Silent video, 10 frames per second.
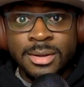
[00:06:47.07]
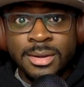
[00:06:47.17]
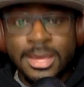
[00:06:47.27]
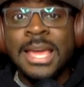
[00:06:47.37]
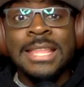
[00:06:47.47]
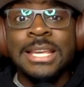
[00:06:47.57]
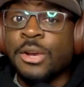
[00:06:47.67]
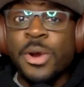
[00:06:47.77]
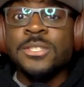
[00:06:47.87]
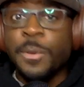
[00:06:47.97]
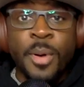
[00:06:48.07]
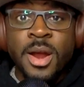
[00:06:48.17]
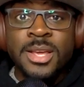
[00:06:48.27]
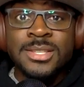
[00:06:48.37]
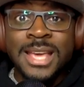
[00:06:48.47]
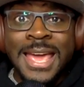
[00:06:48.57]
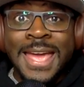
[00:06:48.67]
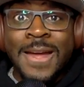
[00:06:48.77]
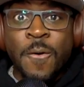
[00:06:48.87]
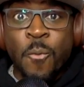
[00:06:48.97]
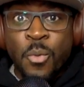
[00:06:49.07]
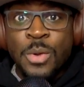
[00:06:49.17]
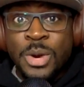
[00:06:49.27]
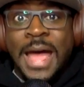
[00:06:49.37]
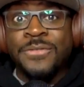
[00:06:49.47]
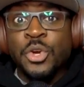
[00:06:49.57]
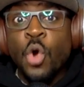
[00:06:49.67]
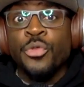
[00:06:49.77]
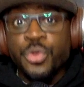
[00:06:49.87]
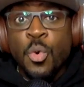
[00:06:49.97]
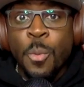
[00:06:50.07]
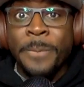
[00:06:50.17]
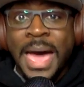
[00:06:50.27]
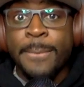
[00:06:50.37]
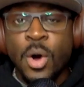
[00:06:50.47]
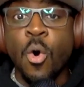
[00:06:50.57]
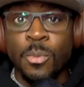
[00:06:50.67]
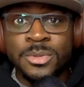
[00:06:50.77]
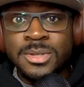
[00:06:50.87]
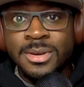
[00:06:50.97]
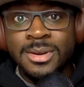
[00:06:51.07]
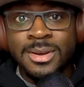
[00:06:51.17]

The crazier part is, we would have to go through Pat Mahomes.